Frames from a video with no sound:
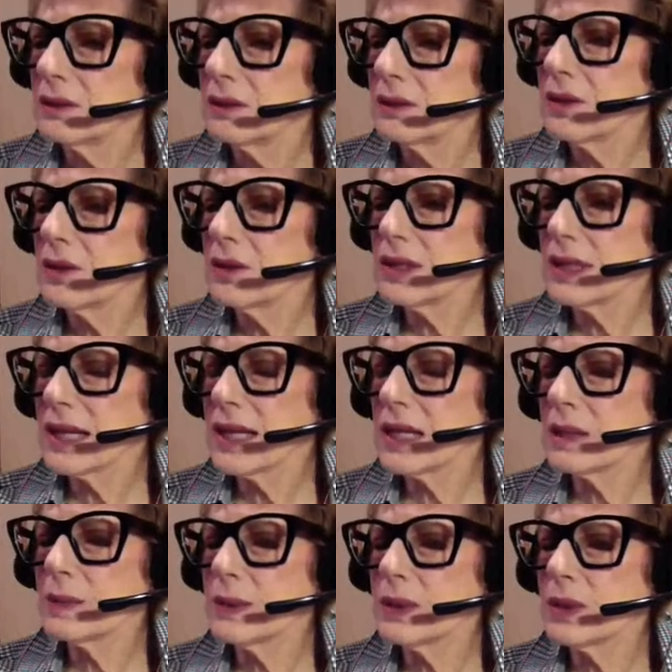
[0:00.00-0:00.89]
Or is
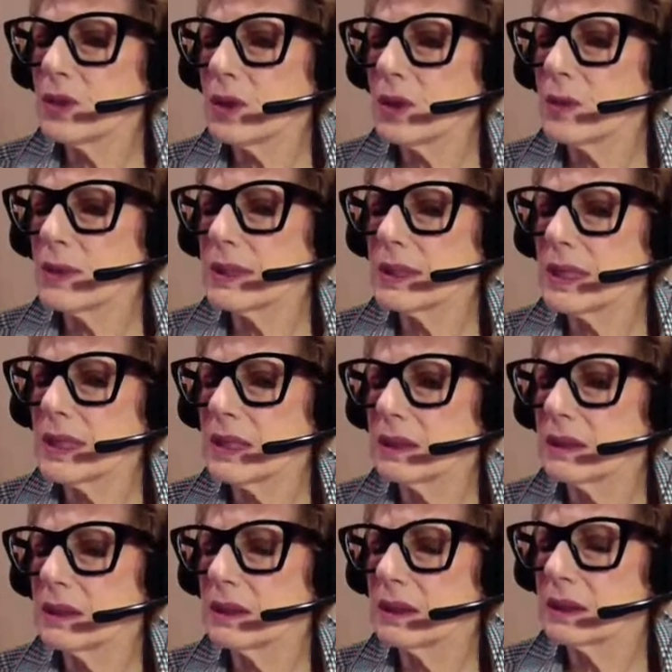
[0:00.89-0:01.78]
well, hospice always in?
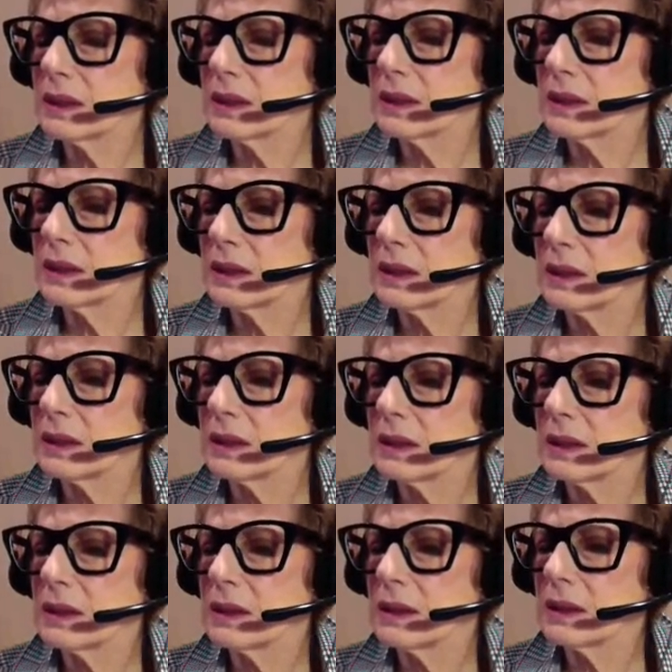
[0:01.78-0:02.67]
Some, yes,
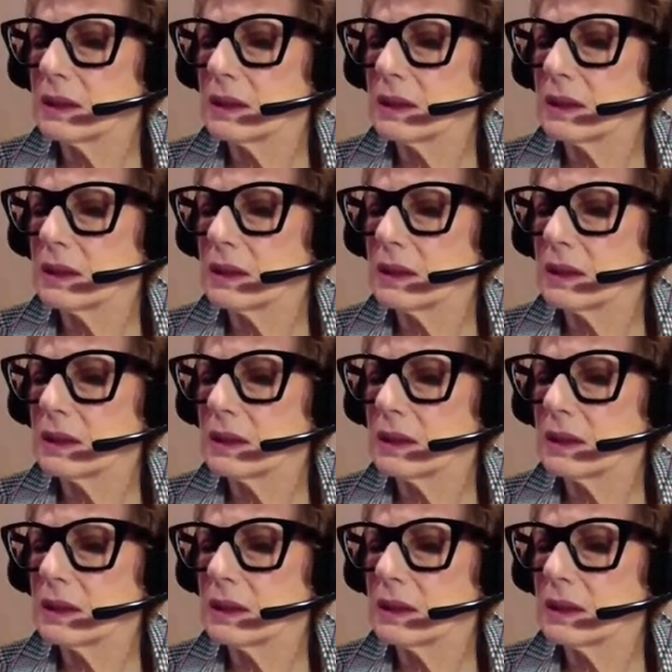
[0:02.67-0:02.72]
well,